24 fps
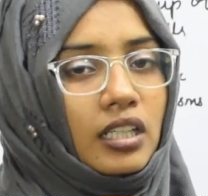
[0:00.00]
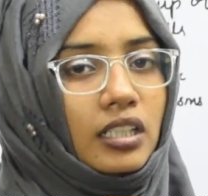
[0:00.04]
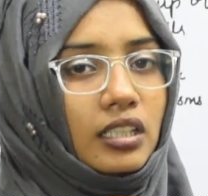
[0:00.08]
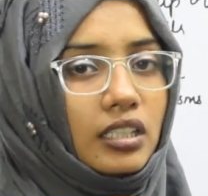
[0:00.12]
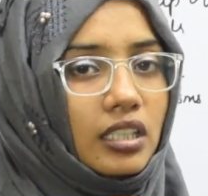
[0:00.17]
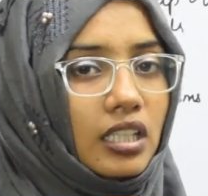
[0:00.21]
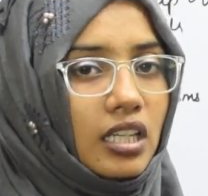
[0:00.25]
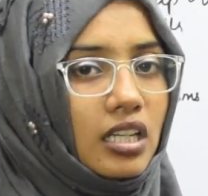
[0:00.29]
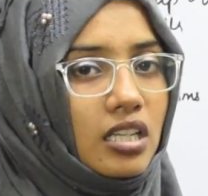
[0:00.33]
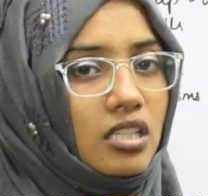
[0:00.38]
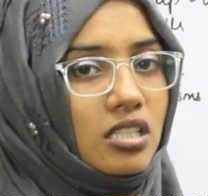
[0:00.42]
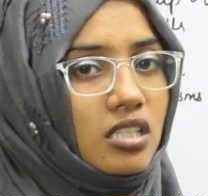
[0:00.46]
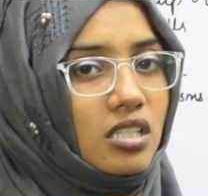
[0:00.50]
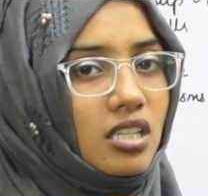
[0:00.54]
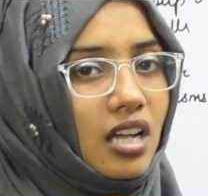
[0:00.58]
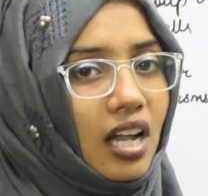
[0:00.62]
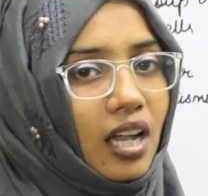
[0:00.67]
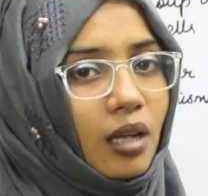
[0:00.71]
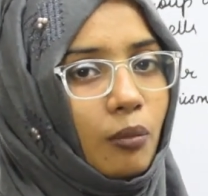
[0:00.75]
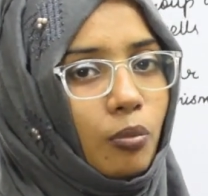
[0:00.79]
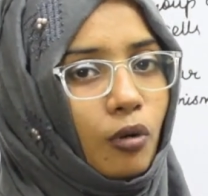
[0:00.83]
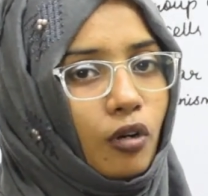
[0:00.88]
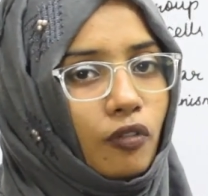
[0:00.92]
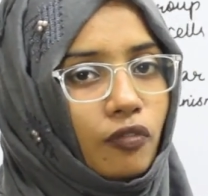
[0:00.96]
These
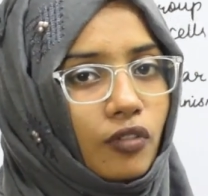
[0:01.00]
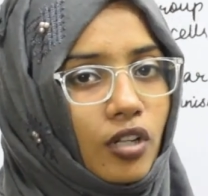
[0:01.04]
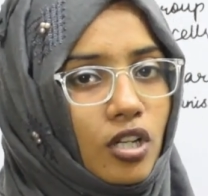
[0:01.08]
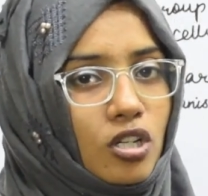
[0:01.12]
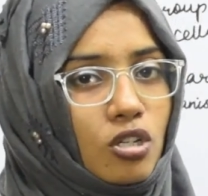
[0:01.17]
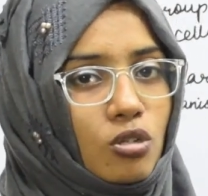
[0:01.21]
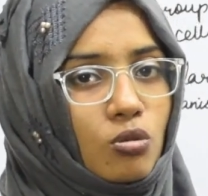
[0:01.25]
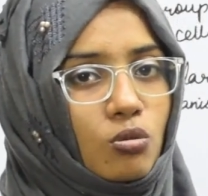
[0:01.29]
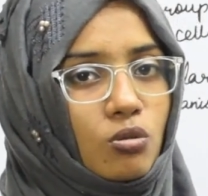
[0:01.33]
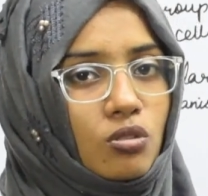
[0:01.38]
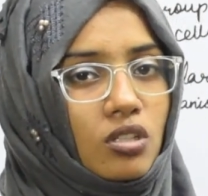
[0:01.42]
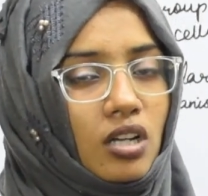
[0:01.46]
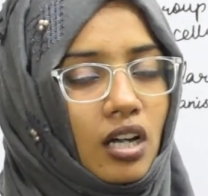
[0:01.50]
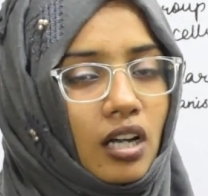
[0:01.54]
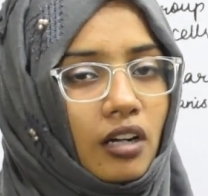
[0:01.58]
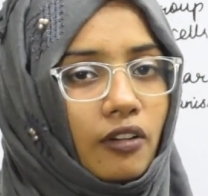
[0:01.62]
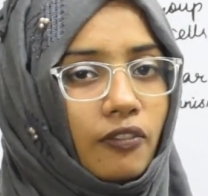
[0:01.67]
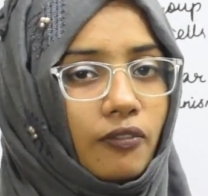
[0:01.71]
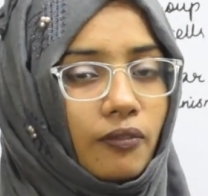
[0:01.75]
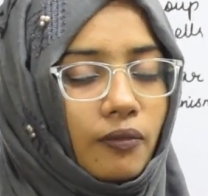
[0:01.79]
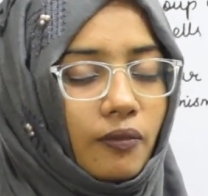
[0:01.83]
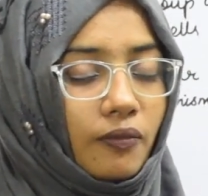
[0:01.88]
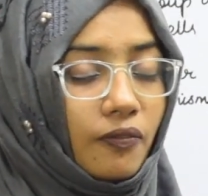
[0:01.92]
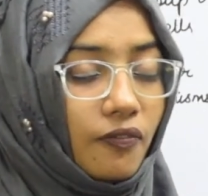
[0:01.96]
type of tissues
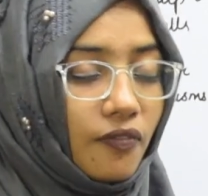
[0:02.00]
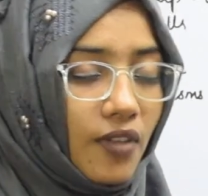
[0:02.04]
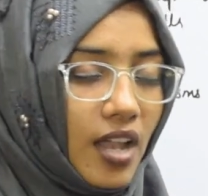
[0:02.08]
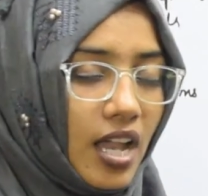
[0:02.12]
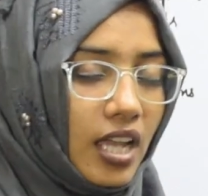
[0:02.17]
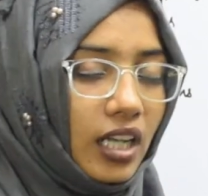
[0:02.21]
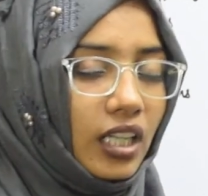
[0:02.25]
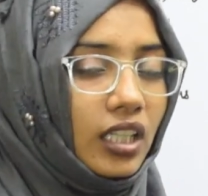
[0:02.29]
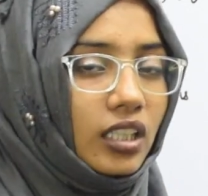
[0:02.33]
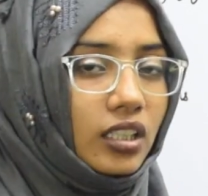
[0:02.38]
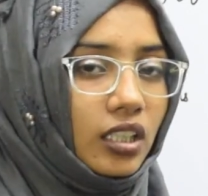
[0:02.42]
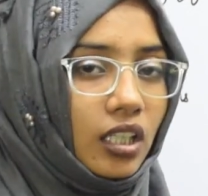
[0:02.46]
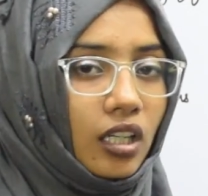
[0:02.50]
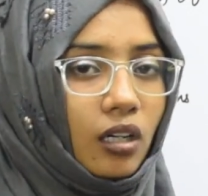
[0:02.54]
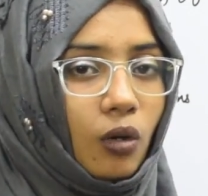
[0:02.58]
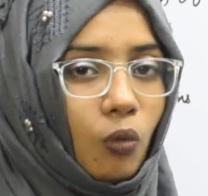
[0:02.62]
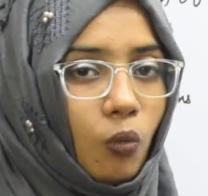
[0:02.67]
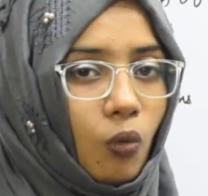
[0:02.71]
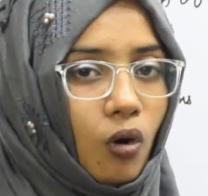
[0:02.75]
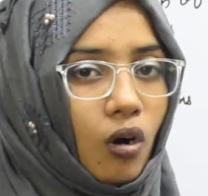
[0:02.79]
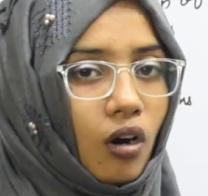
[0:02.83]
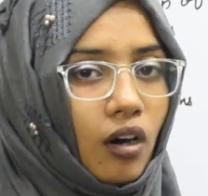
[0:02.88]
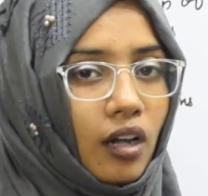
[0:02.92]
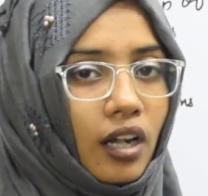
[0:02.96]
are very thick
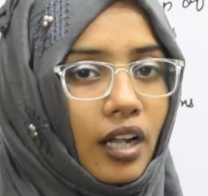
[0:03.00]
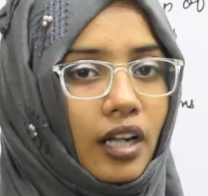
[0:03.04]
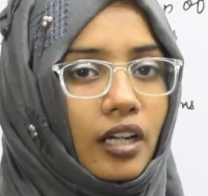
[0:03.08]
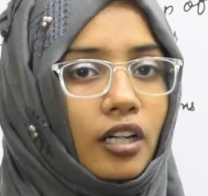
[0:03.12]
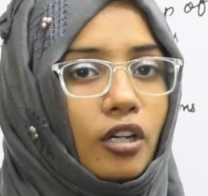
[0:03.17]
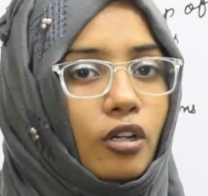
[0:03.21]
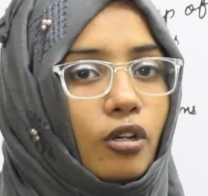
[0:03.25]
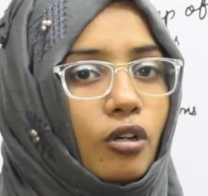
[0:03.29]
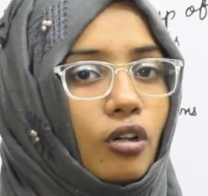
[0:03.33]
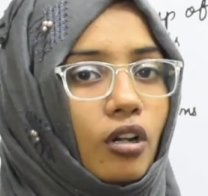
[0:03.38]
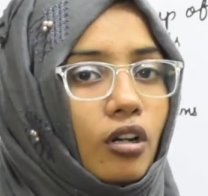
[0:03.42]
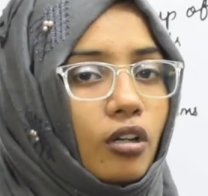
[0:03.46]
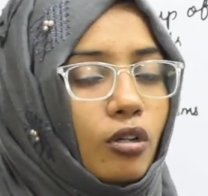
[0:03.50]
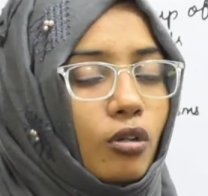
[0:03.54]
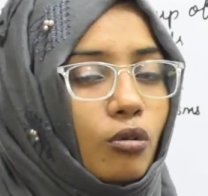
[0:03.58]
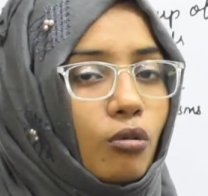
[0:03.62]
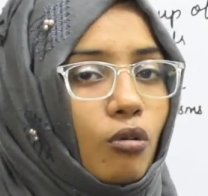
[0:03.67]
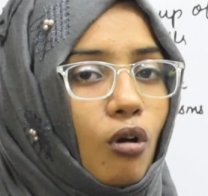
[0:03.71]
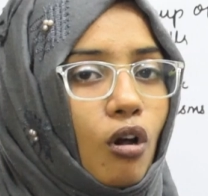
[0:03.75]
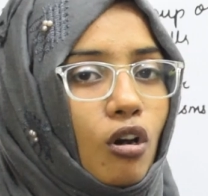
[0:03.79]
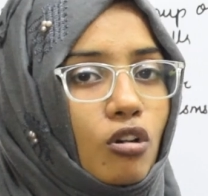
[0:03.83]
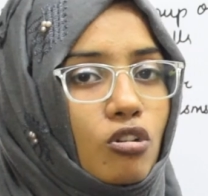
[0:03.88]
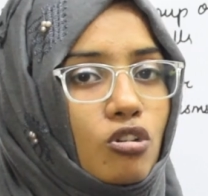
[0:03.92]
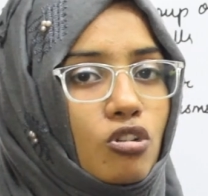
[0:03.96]
walled and it do
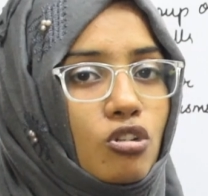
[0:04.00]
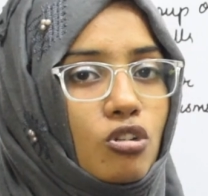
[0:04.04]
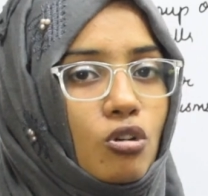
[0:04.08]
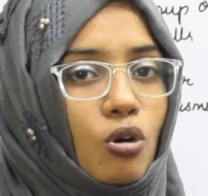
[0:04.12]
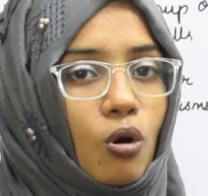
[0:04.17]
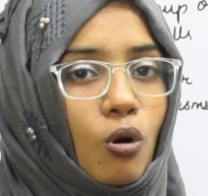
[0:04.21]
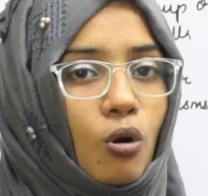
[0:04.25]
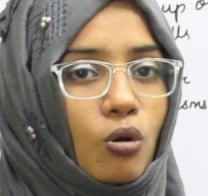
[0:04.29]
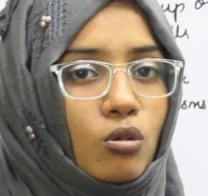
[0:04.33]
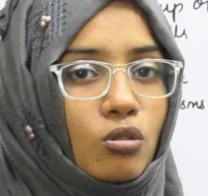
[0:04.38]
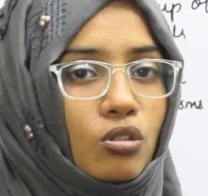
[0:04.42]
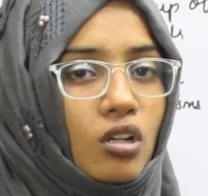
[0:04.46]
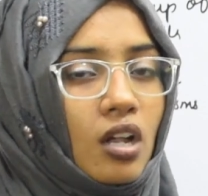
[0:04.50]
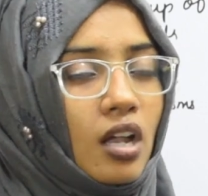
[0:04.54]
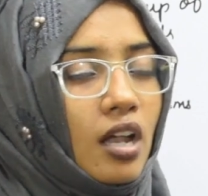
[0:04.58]
not show